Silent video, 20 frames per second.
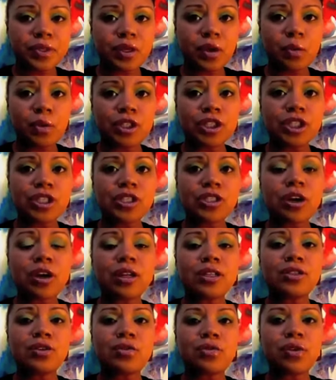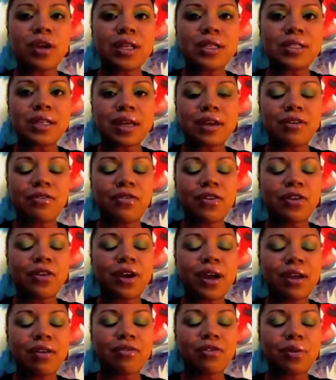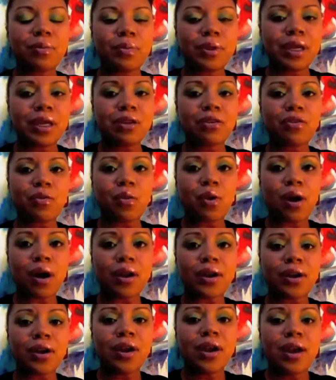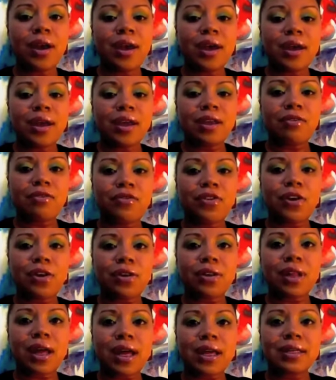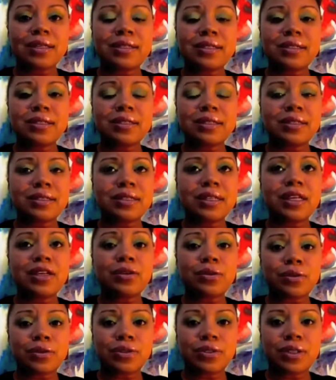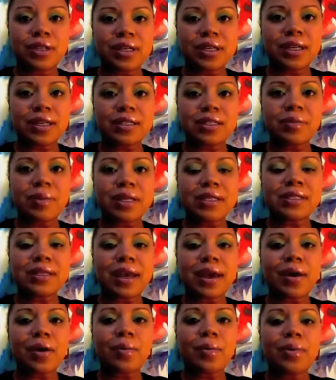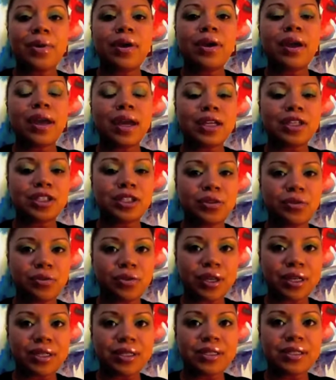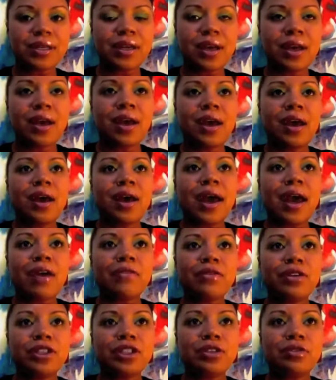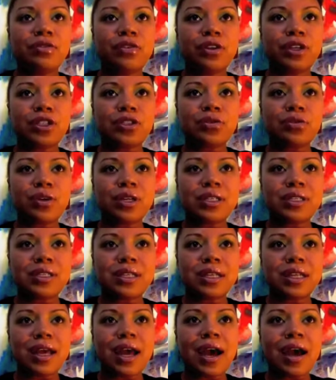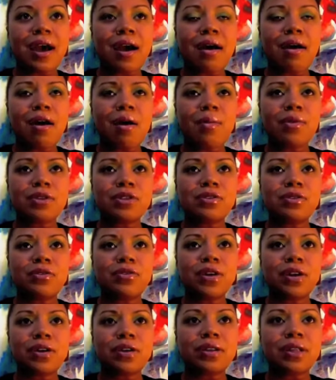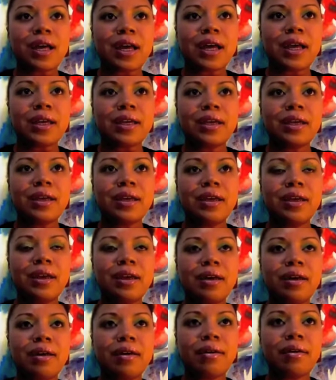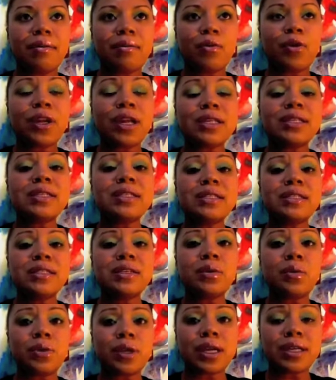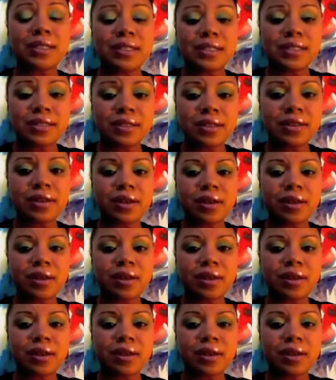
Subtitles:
When she started to rinse, I could feel every bead of water. It felt like needles against my scalp as she rinsed. After she finished rinsing, I almost felt like when I stood